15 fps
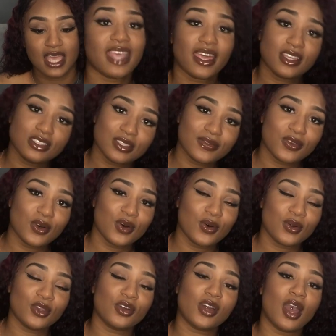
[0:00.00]
Second of
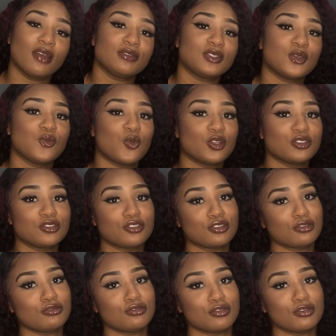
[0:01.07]
all, you're going to want
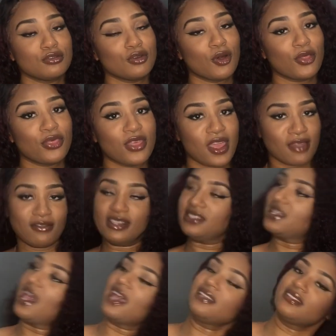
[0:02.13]
to do your theory
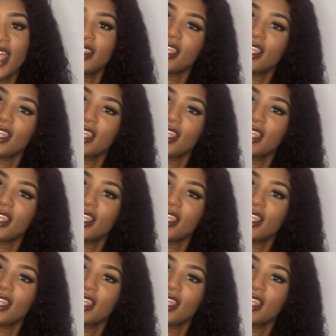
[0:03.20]
test.